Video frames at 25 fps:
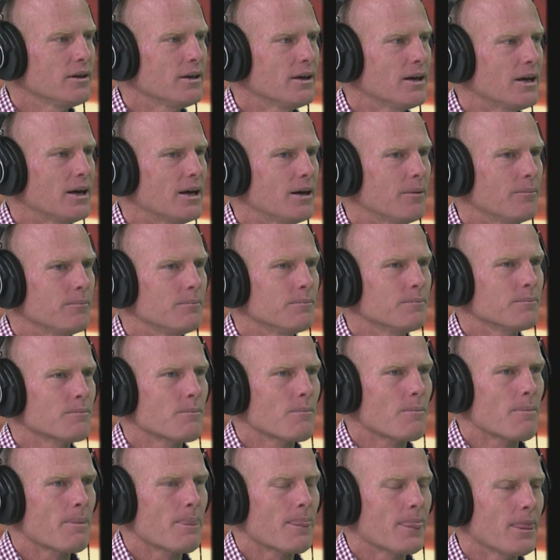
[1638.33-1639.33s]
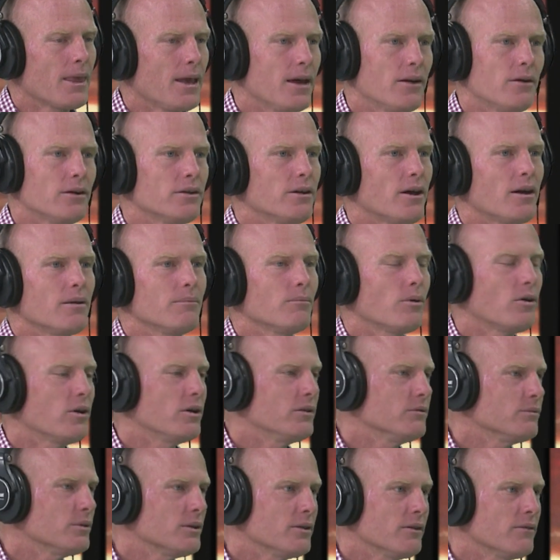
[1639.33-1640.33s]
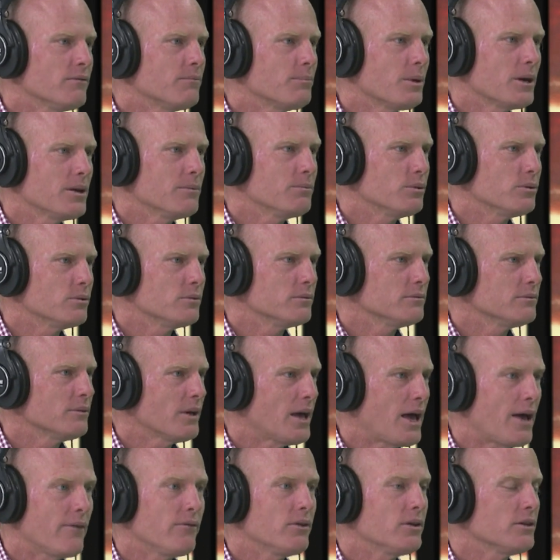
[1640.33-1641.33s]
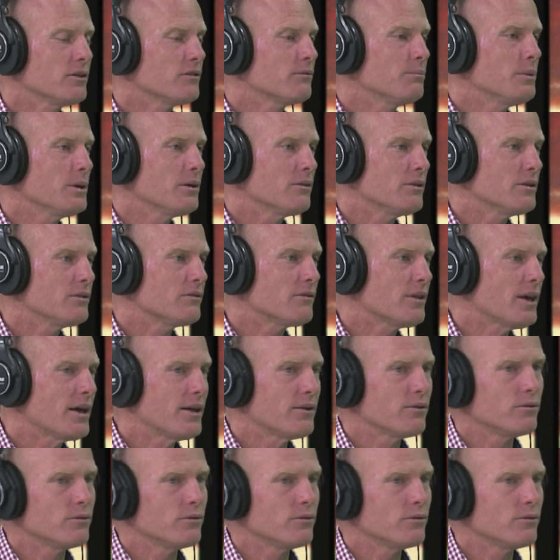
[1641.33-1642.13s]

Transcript: don't mind if people haven't experienced that